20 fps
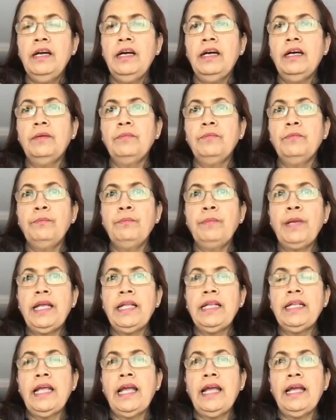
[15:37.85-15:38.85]

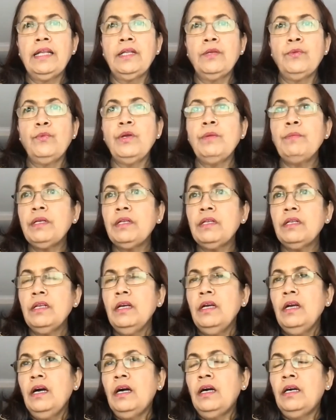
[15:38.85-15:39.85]
Men and women